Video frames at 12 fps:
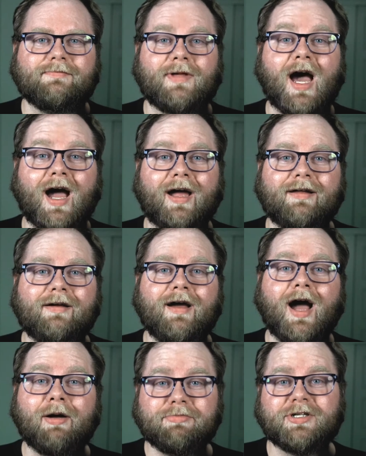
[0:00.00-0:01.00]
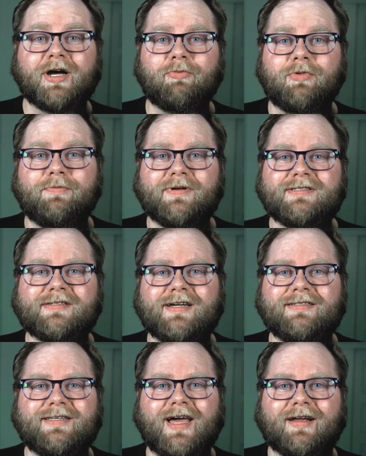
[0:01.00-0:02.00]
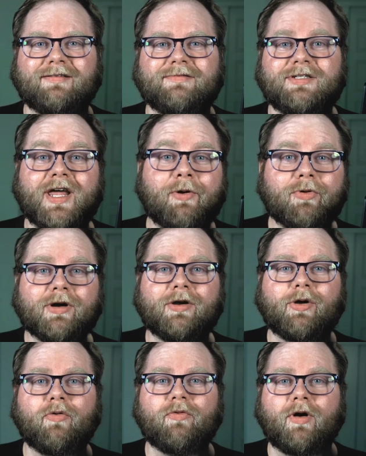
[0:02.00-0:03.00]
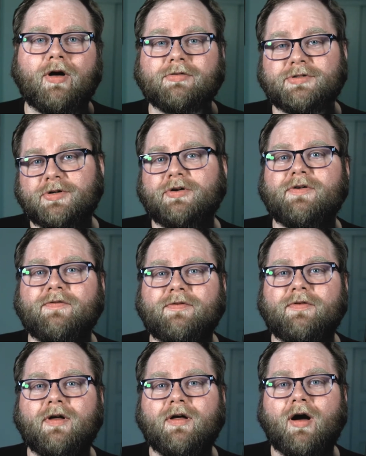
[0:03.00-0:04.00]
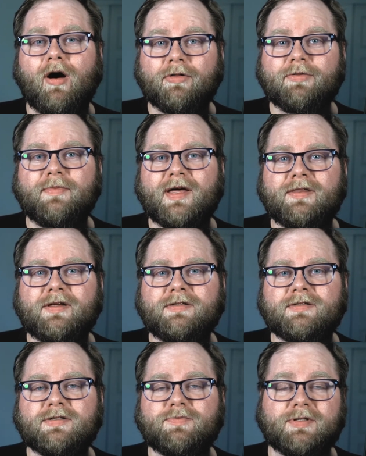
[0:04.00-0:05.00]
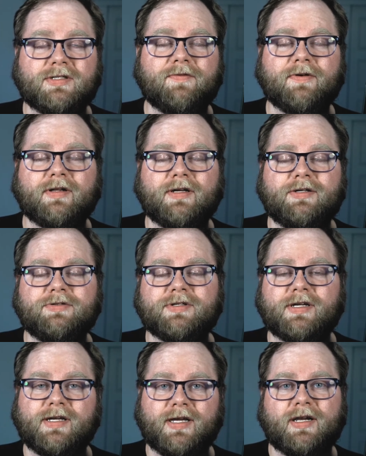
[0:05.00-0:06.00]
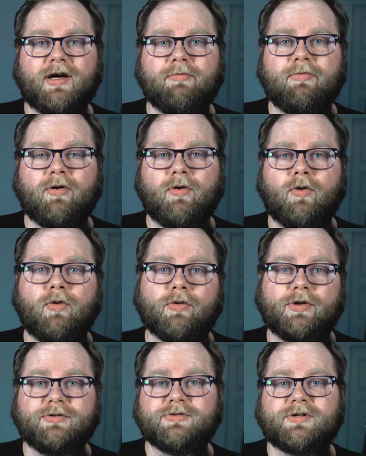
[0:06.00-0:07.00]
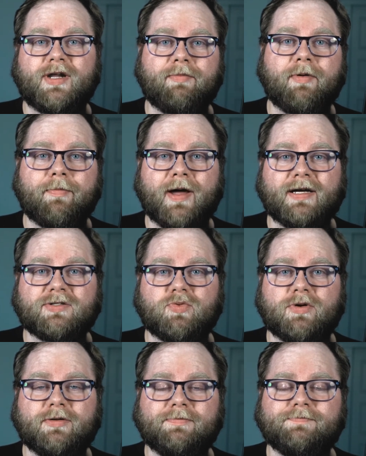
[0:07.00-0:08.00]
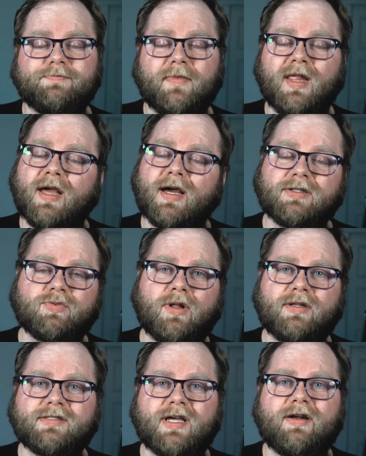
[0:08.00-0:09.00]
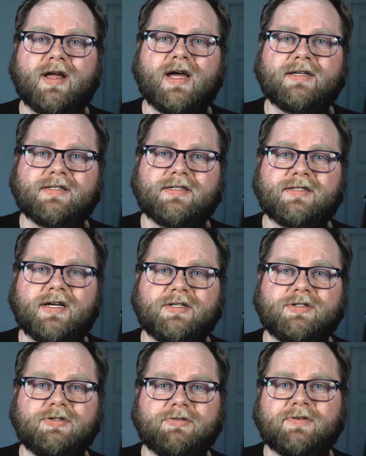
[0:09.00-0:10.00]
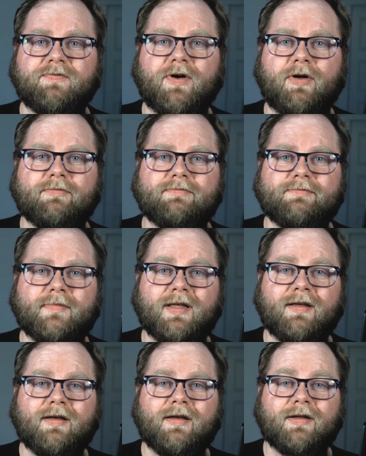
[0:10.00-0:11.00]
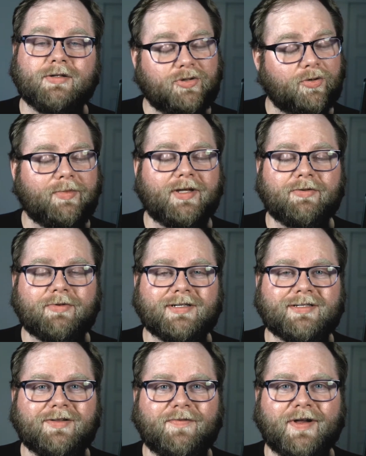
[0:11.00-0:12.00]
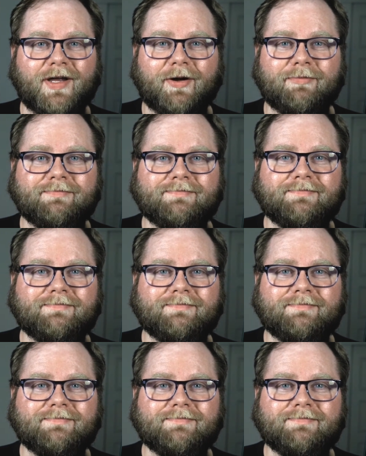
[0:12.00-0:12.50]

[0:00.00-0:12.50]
Hi, I'm John with BitSize Tech. Today we're going to go over alternative auth methods, specifically using GitHub or username and password, as well as how to SSH using Vault. Join me in the rest of the video.